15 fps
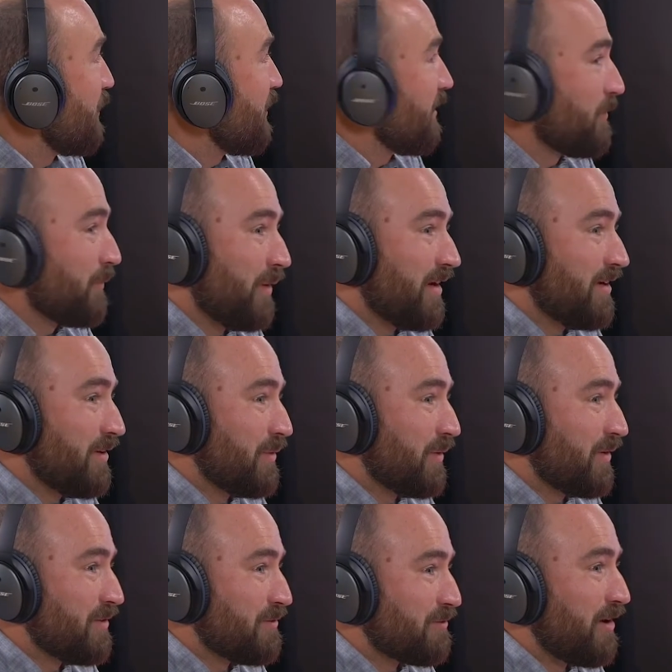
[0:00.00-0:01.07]
when you were
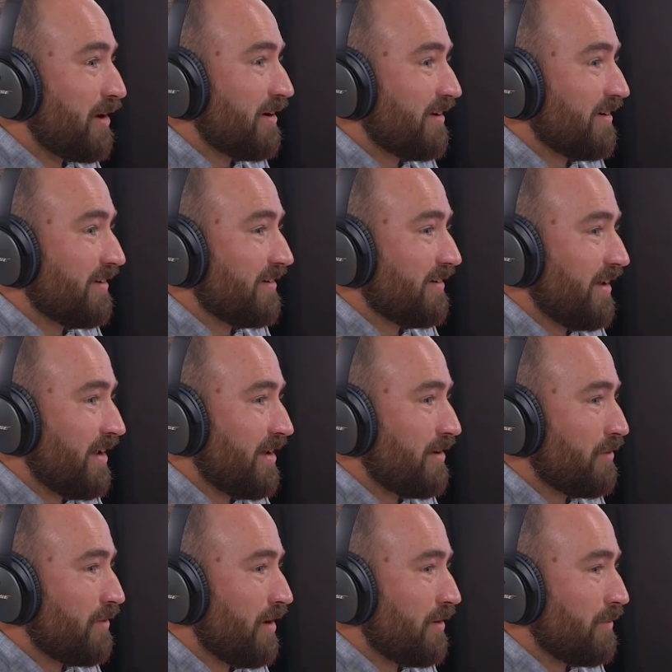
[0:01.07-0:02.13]
confronted
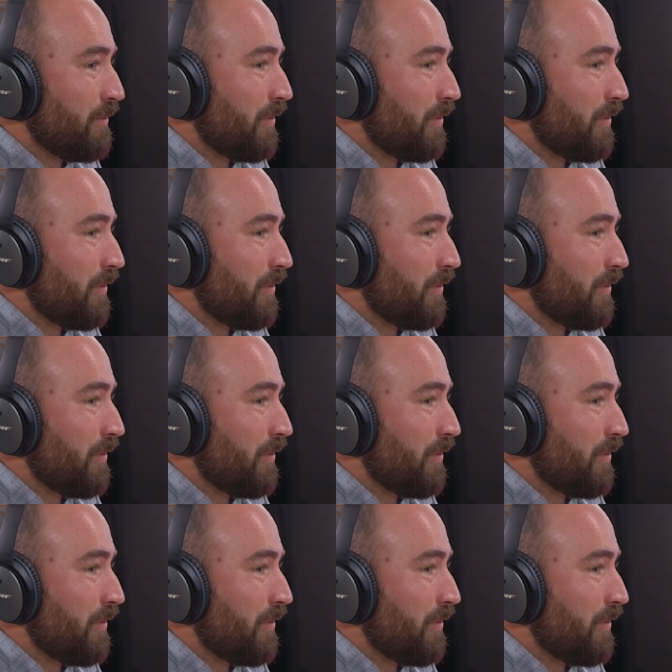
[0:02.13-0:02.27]
and